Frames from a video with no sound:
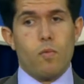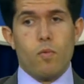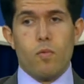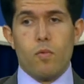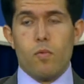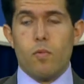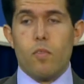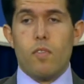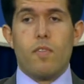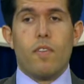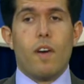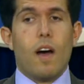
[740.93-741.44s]

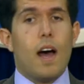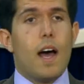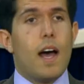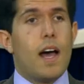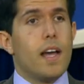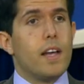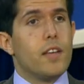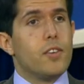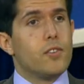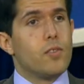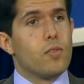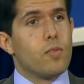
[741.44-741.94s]

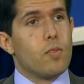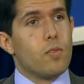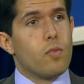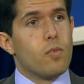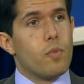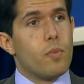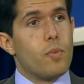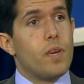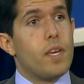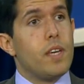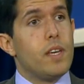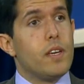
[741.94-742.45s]
revise or
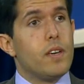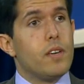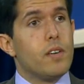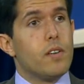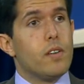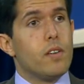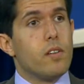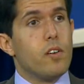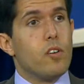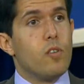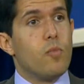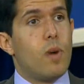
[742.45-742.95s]

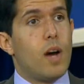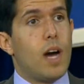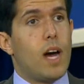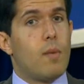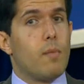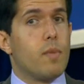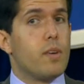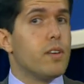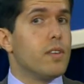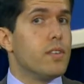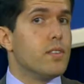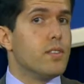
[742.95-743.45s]
repeal
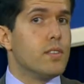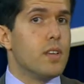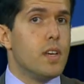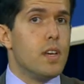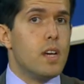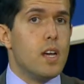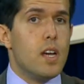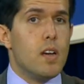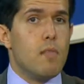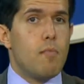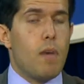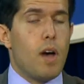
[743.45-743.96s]
Obama's
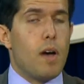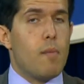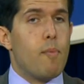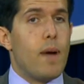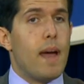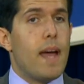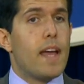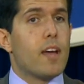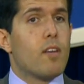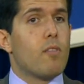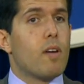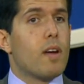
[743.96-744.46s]

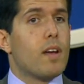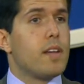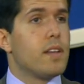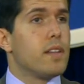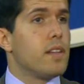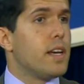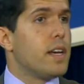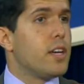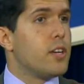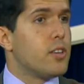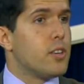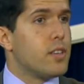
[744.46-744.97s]
bank
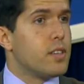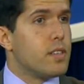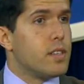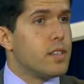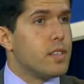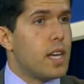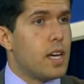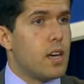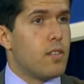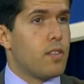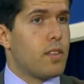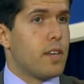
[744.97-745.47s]
regulations, his
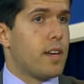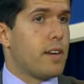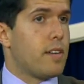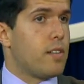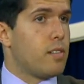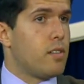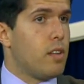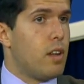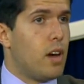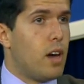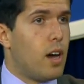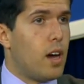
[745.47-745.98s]
health care
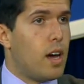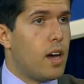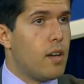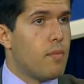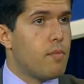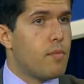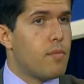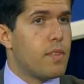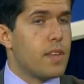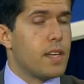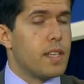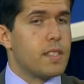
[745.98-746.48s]
law,
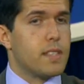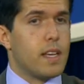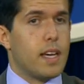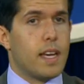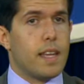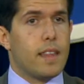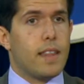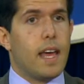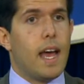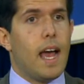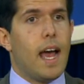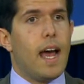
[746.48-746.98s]
things
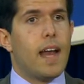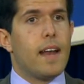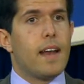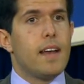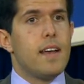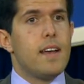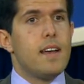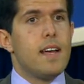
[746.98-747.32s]
like that.